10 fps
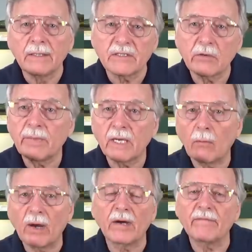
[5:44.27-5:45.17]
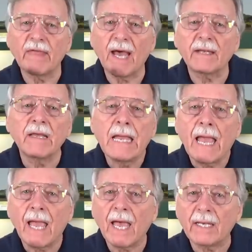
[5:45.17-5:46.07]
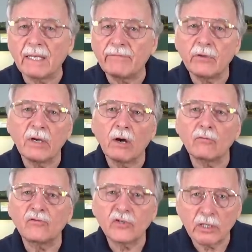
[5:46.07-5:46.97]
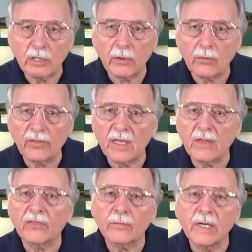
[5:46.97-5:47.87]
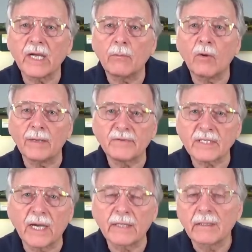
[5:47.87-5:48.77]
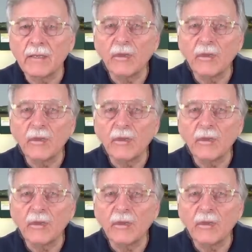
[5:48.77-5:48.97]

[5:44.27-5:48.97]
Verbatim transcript: So be aware of that. And if you go to the 3M website